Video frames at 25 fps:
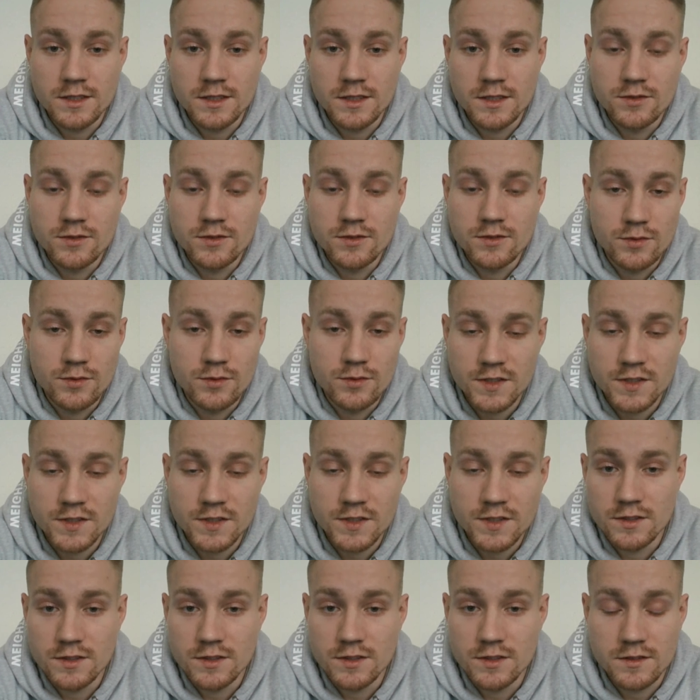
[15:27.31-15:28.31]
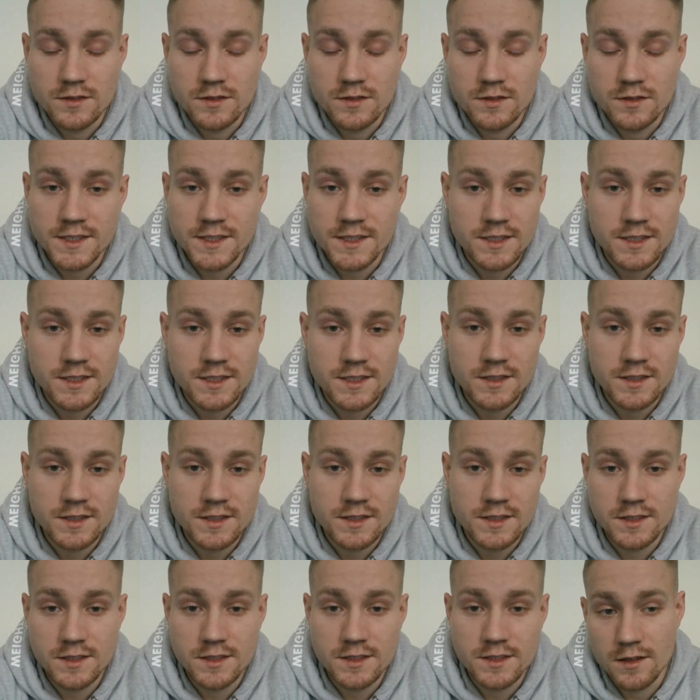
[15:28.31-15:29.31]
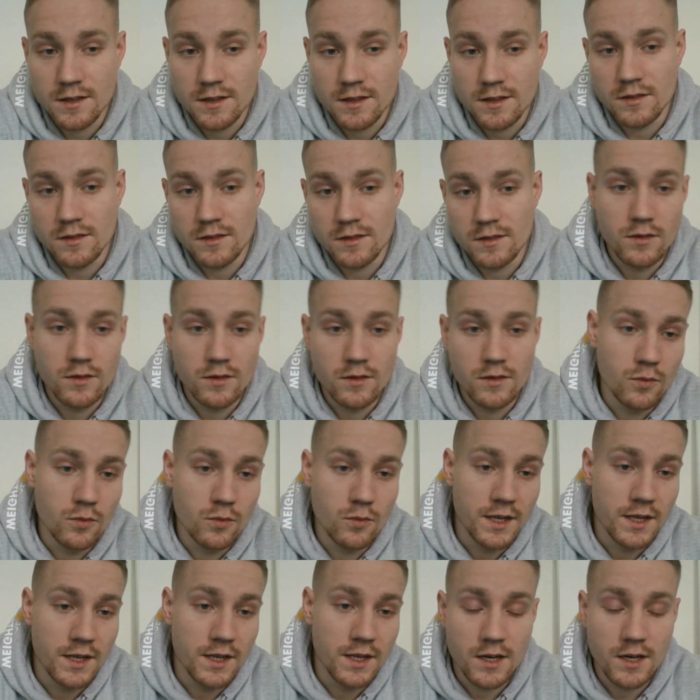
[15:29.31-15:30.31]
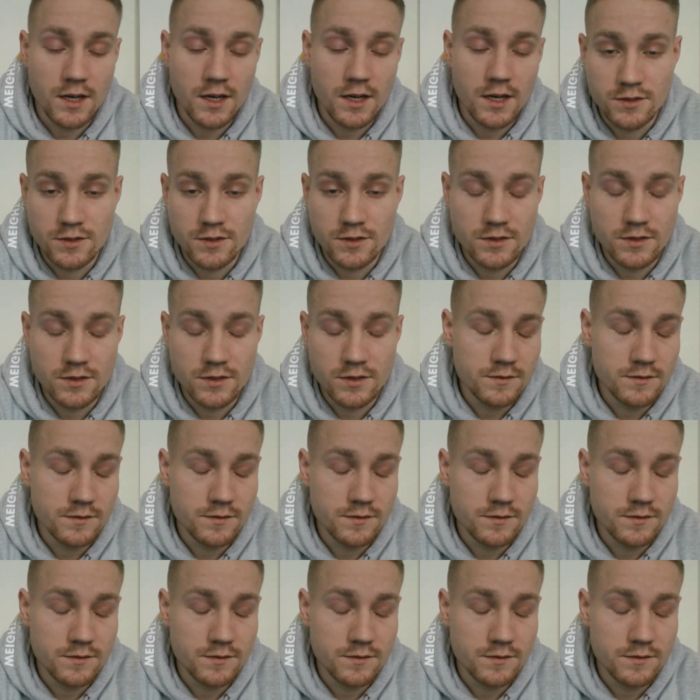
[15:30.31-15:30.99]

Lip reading: do 7-6-6, and the week after